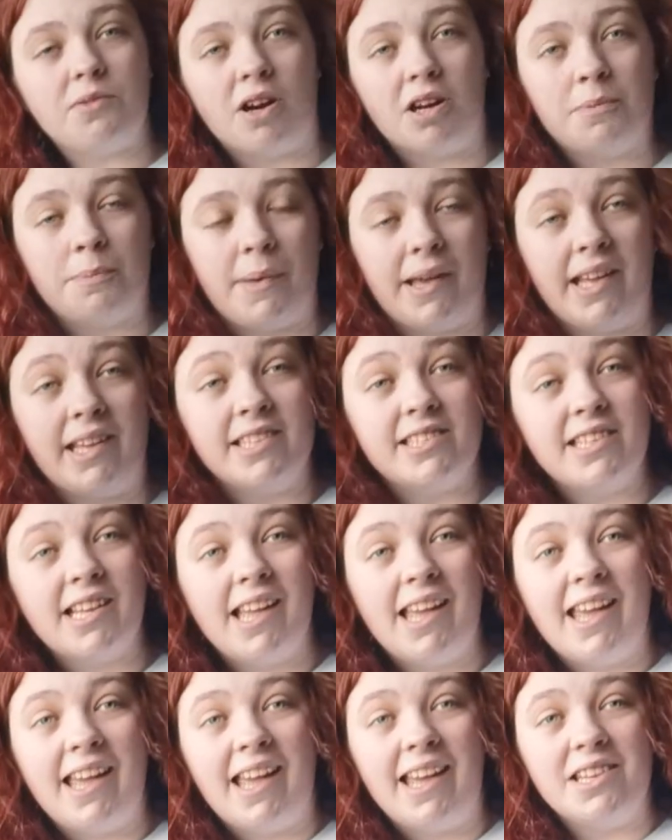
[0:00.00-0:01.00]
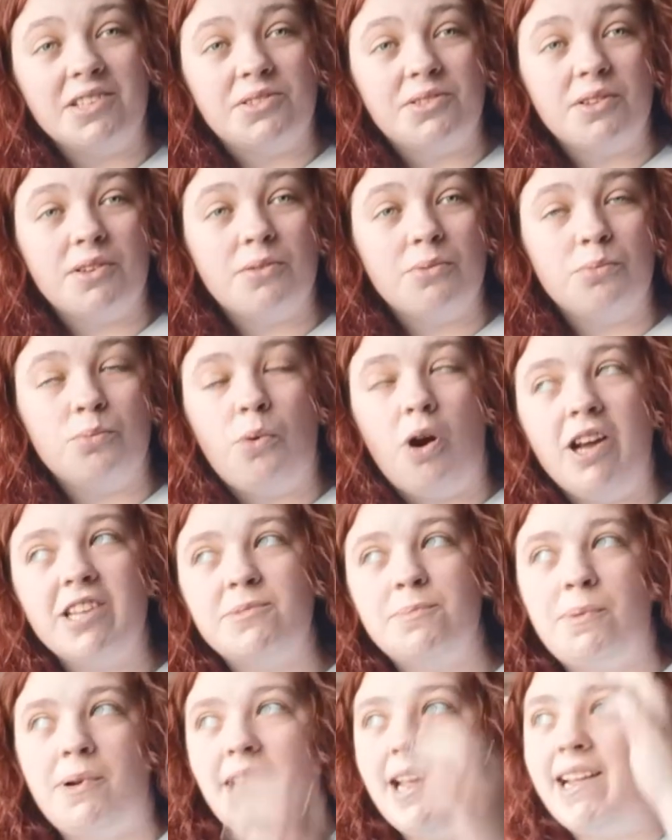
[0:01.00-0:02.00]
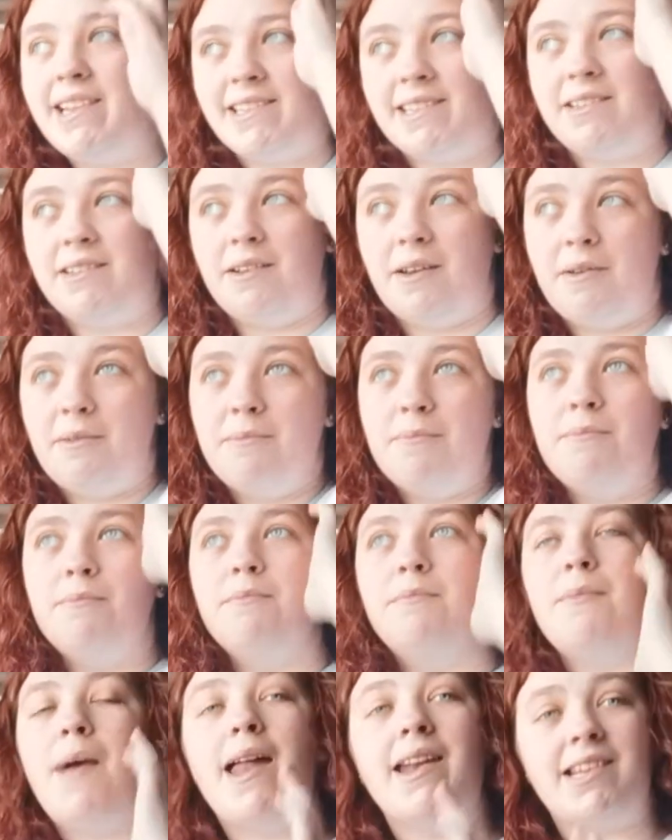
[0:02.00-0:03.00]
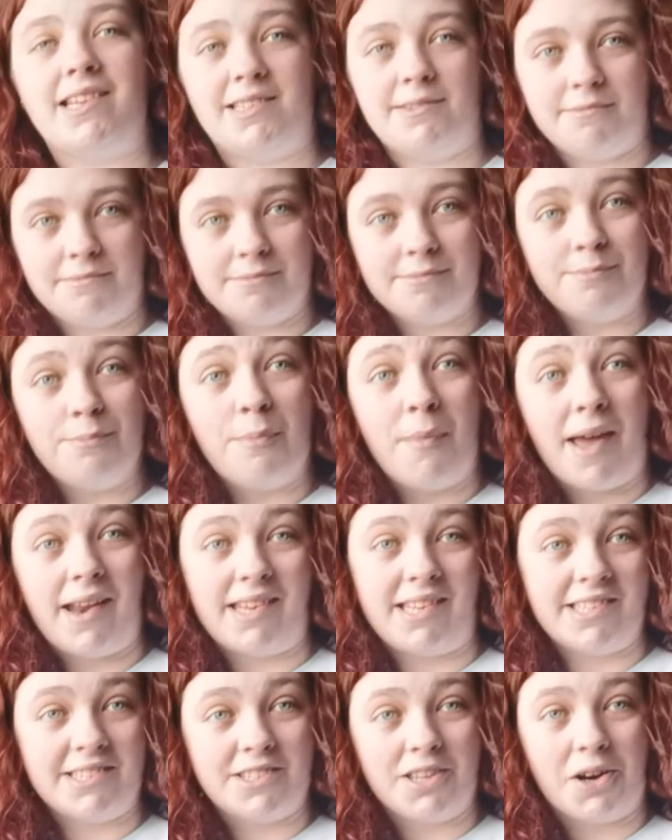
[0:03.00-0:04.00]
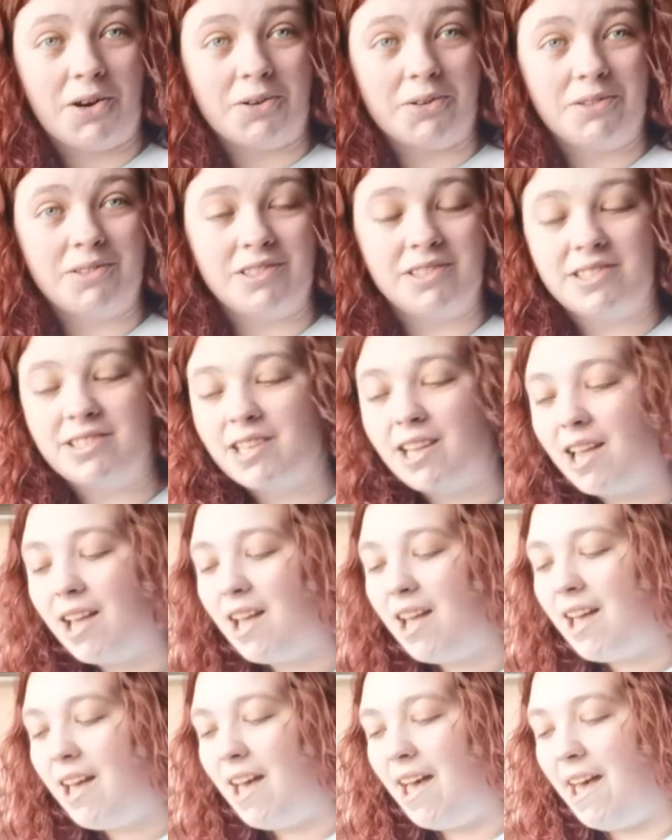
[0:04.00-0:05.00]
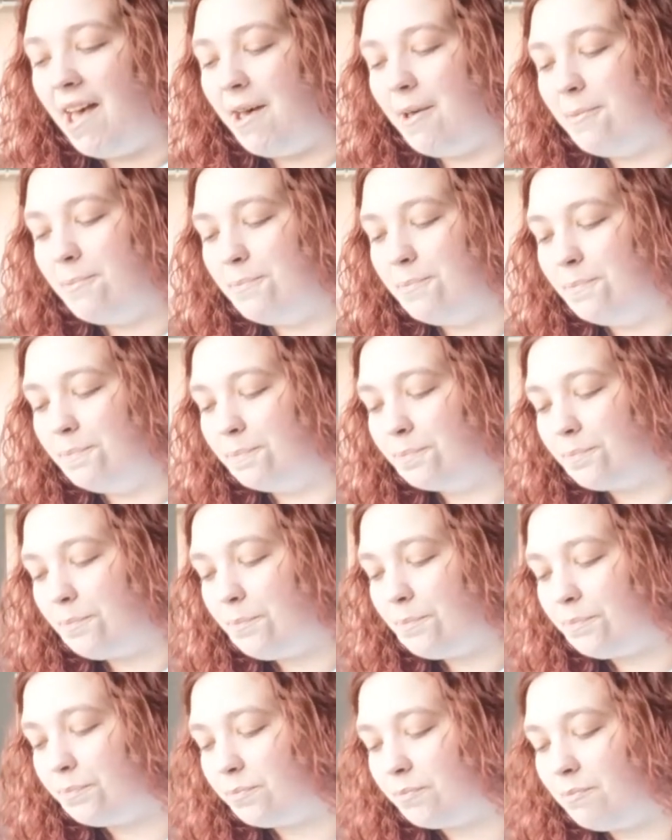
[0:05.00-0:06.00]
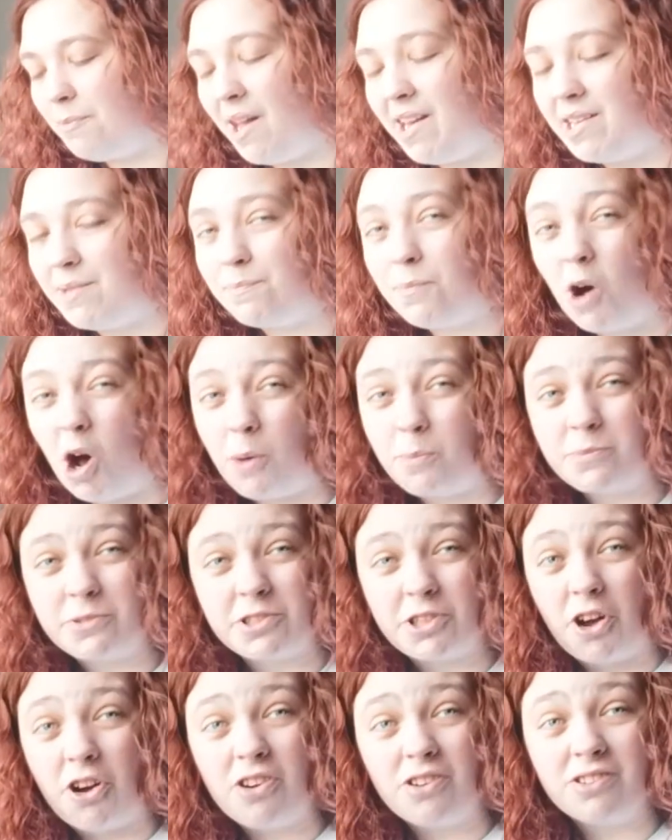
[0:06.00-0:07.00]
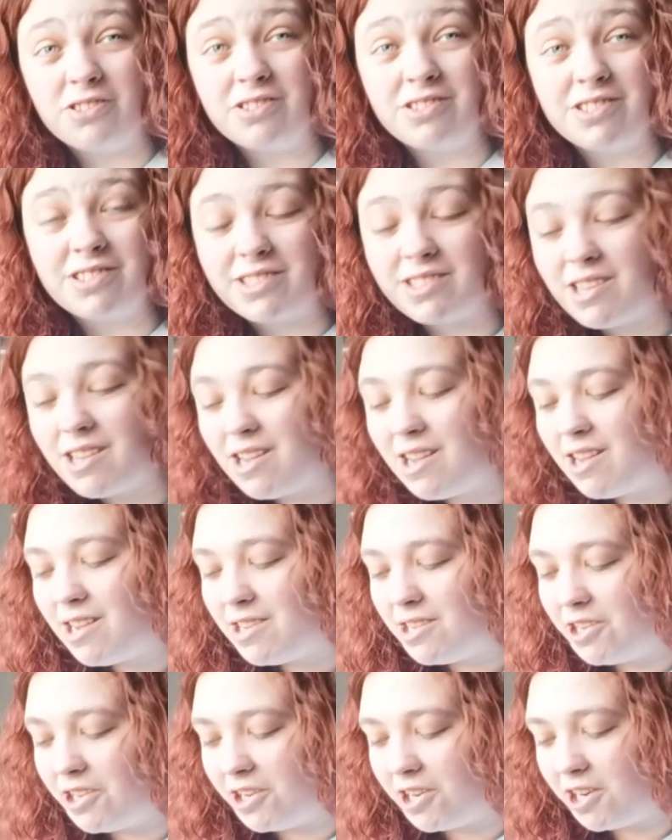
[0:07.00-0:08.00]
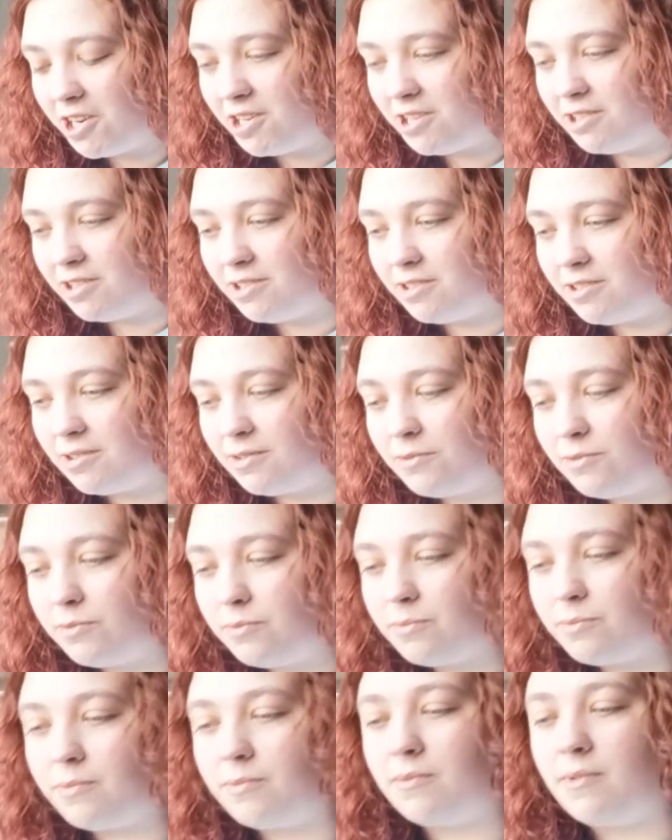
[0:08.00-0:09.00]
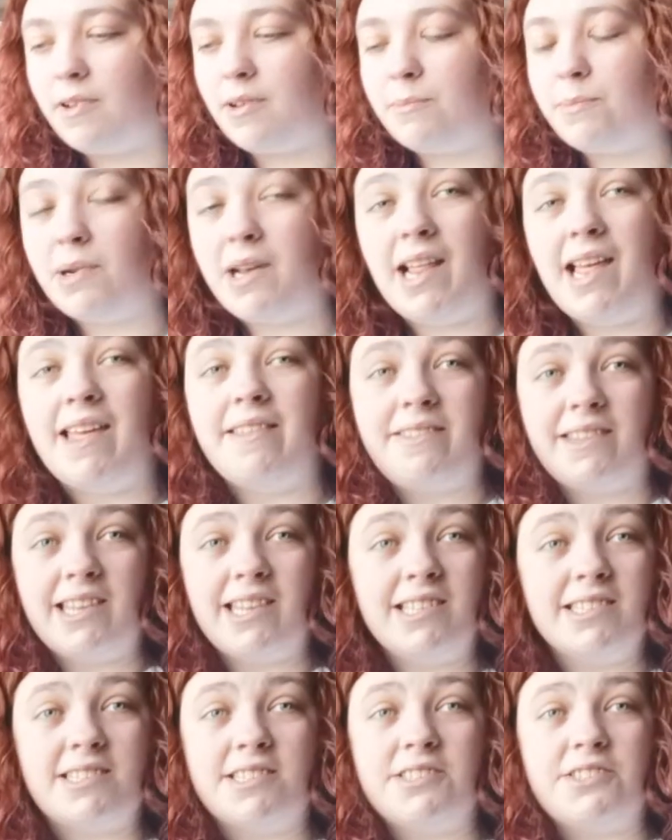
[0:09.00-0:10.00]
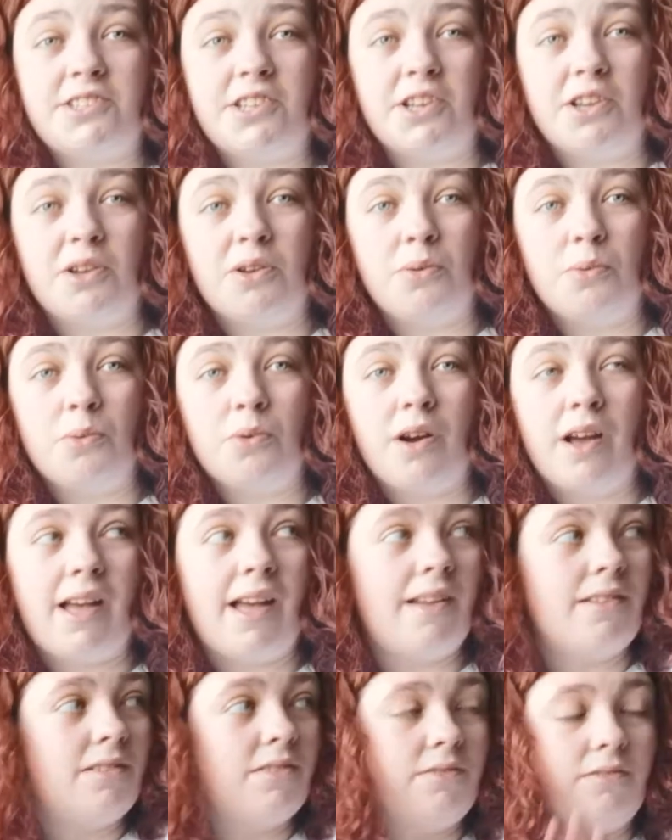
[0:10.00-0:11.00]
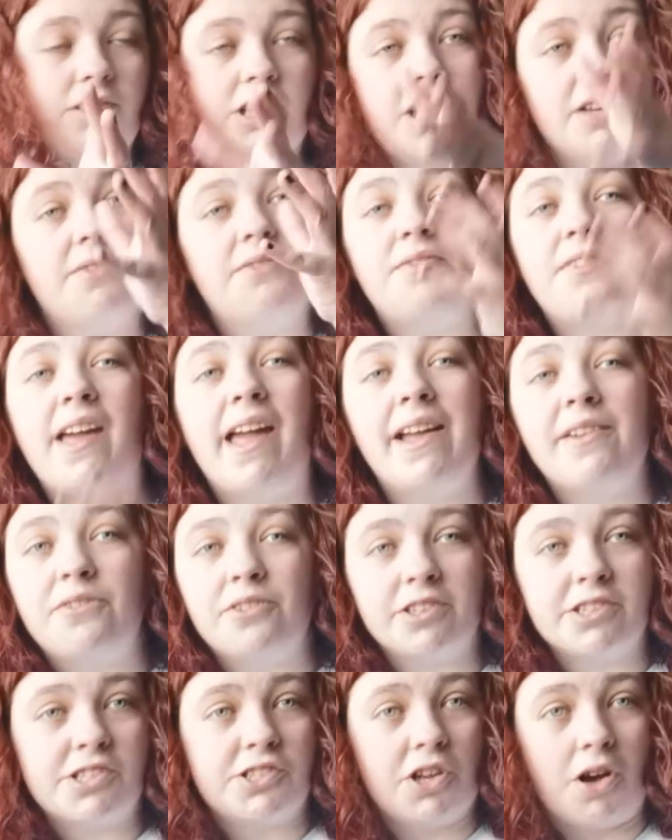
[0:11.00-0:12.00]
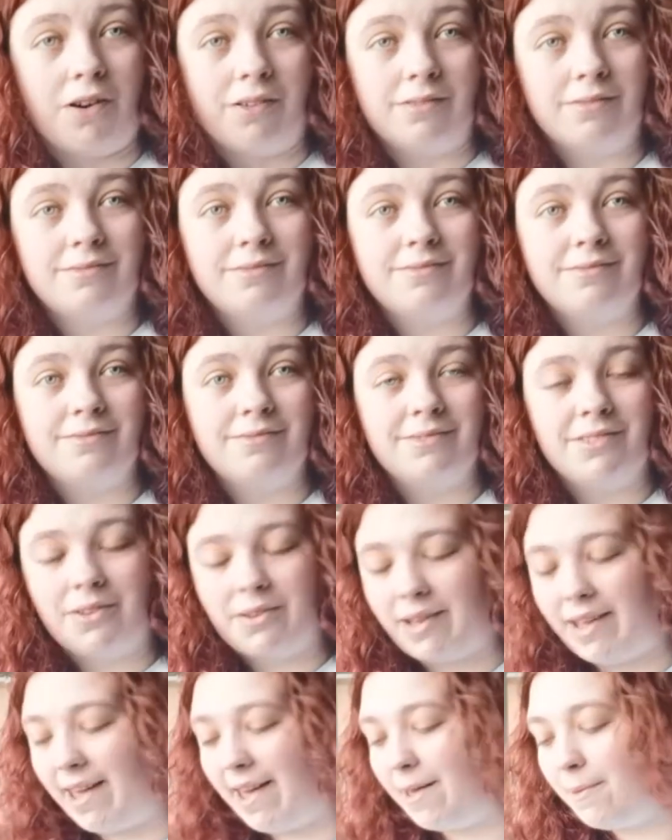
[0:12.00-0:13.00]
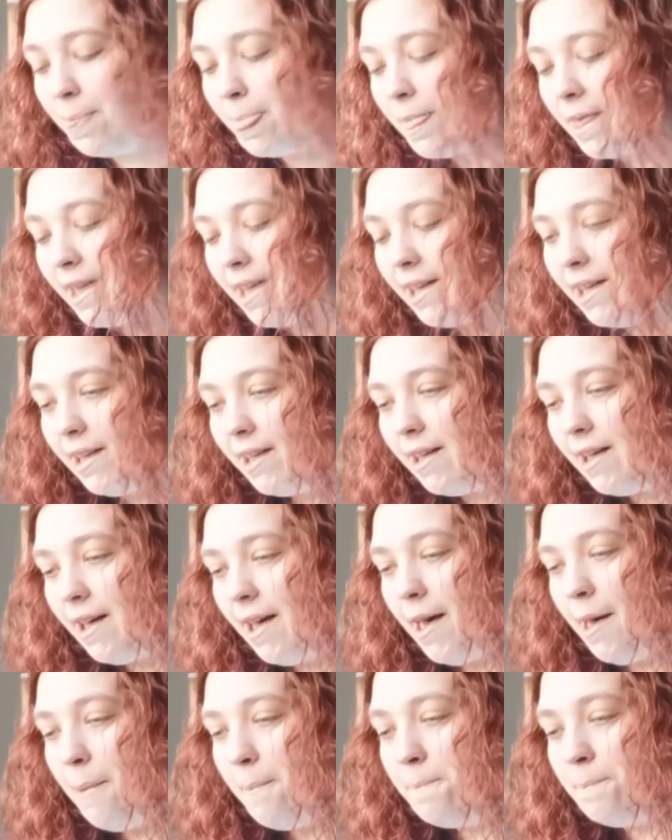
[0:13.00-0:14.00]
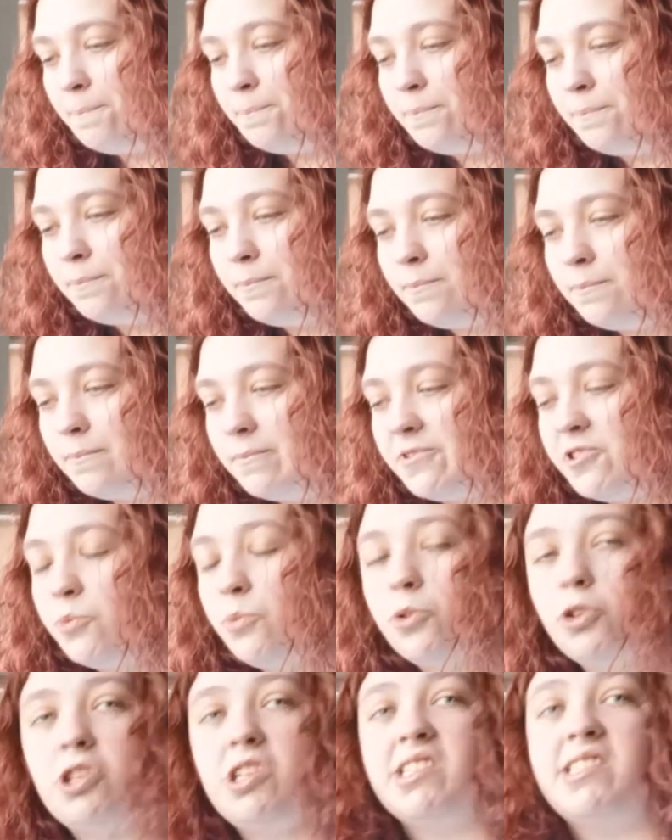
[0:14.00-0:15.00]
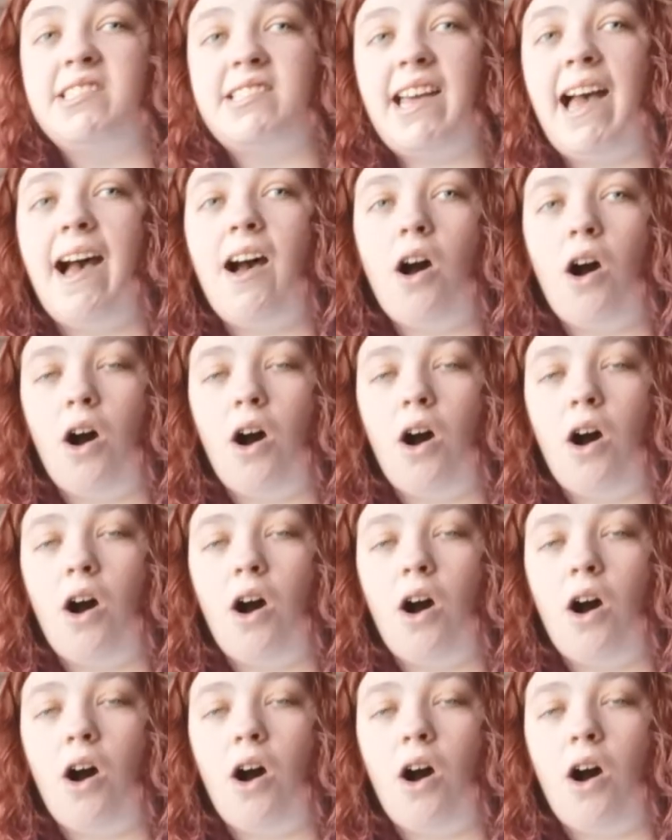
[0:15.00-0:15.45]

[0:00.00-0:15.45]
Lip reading: rock beat is what is played in many songs, many pop songs. You can play these to your favourite song, okay? So we're going to start